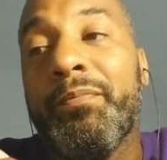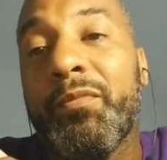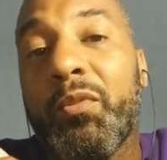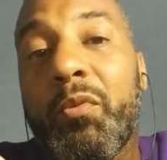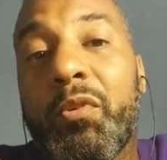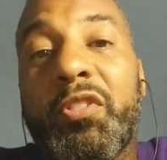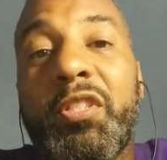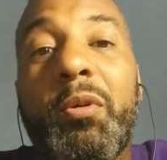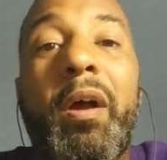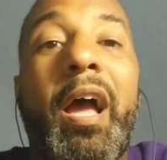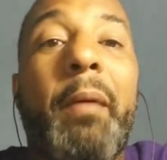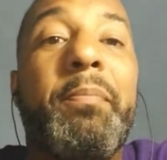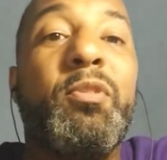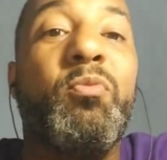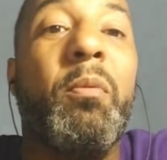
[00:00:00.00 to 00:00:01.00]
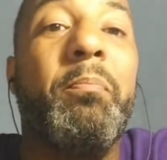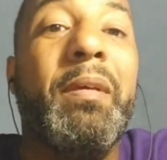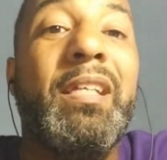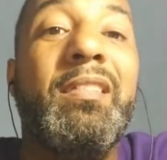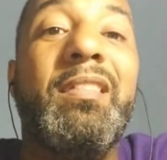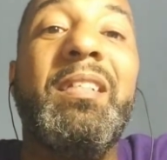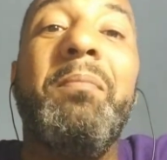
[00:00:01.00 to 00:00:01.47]
We'll see what happens with
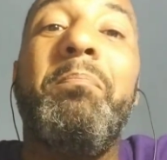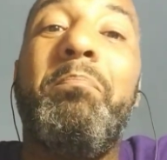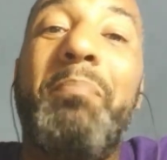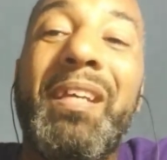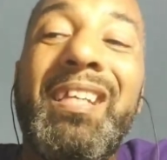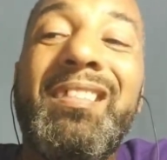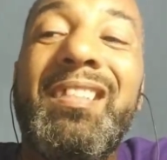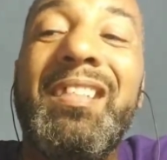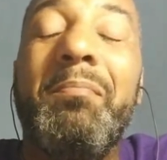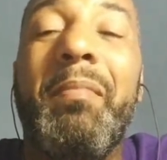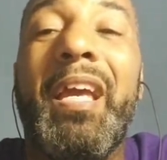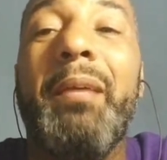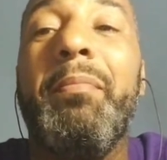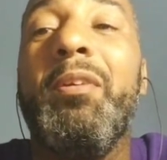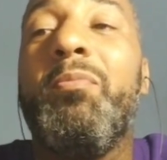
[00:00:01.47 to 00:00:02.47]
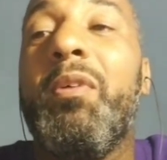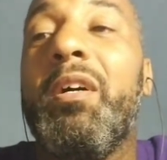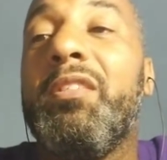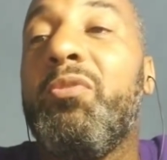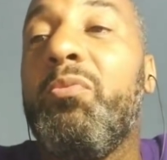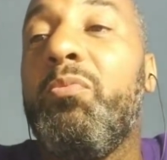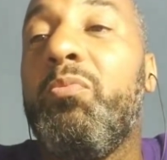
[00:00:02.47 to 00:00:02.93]
Beasley. Beasley maybe
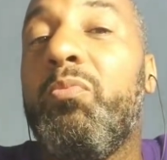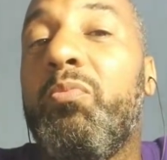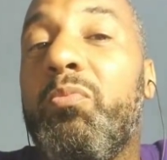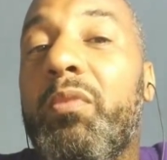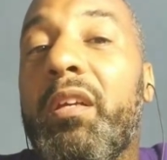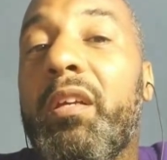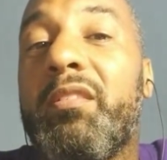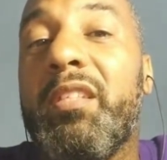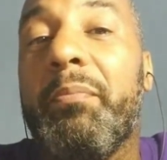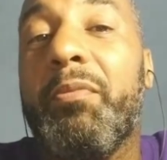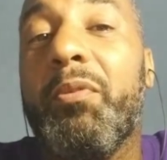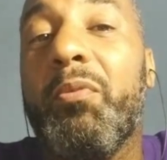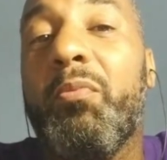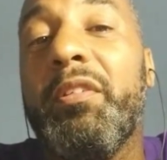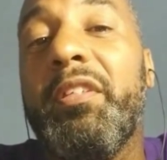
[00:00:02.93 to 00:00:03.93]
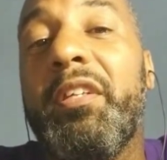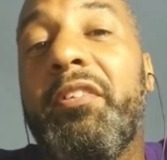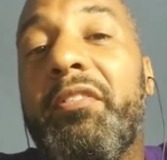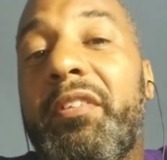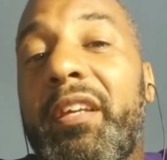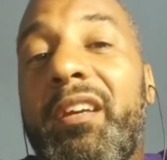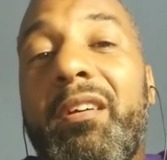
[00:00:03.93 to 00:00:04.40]
wants to accept a 1 year
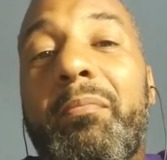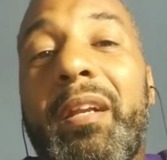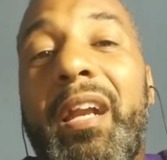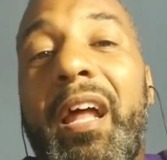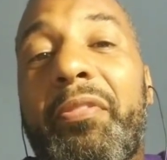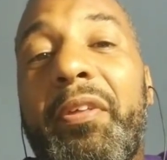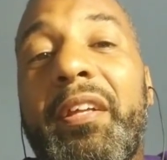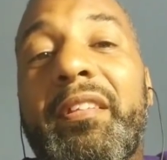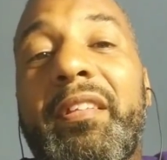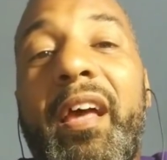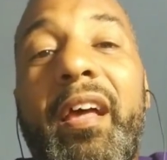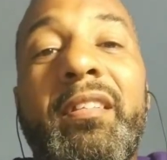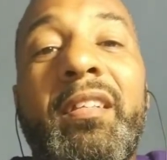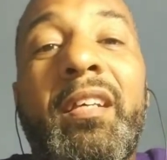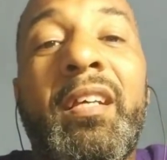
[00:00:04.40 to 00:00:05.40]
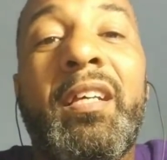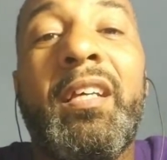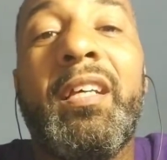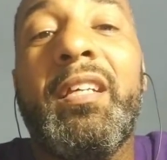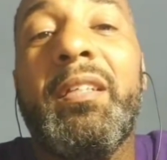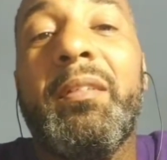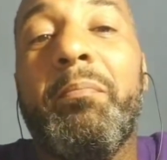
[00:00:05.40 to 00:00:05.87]
deal, but I think that
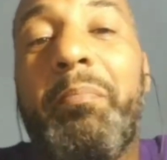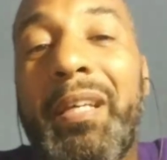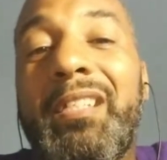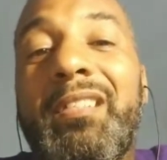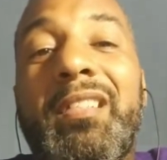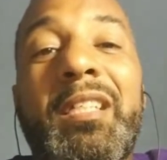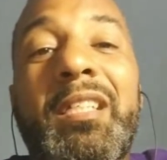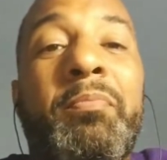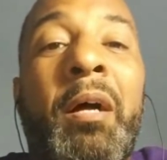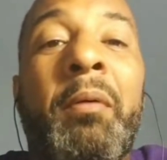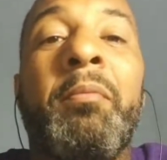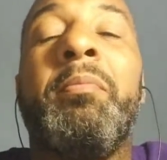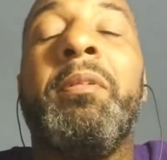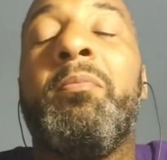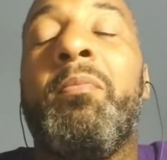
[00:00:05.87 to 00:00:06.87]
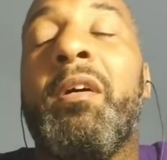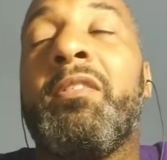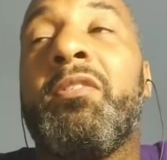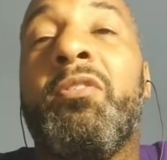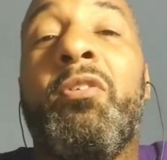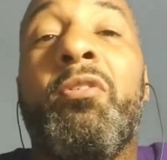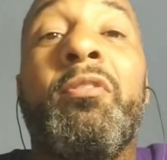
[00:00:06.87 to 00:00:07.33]
Beasley probably wants
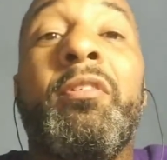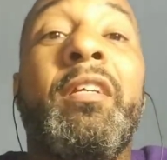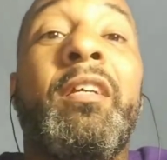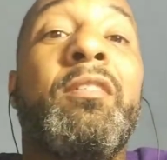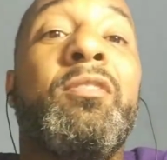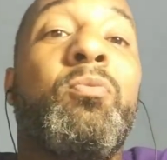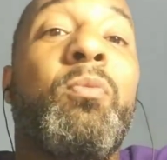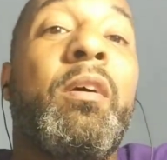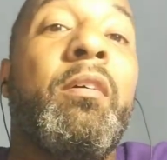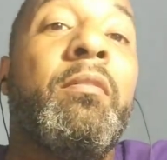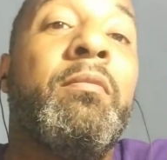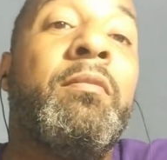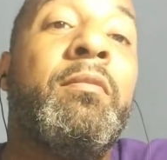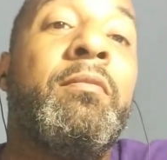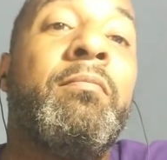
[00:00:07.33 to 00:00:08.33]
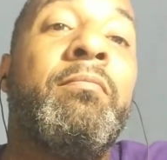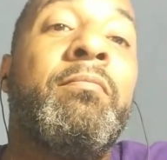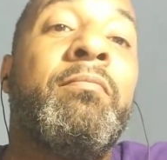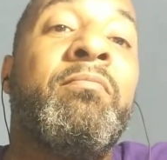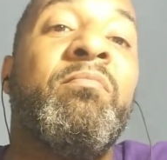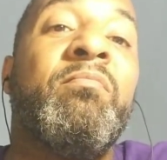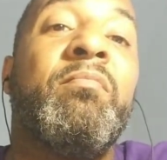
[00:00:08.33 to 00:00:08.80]
a longer deal as well.
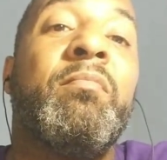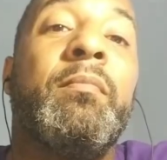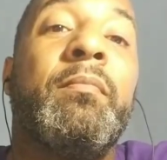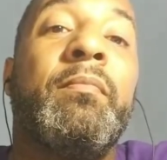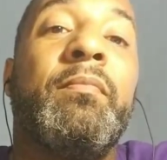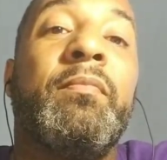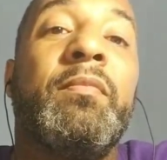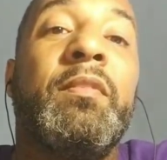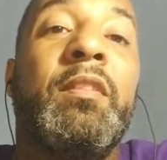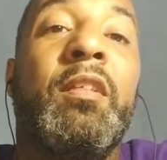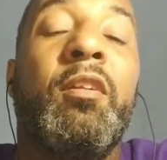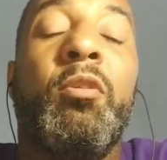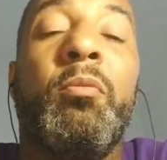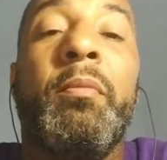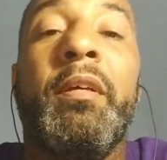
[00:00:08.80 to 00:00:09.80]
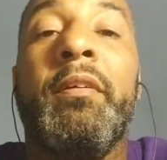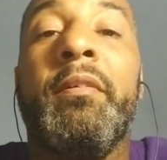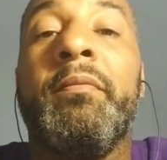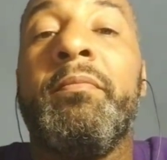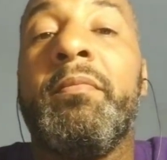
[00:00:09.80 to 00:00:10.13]
You know what I mean?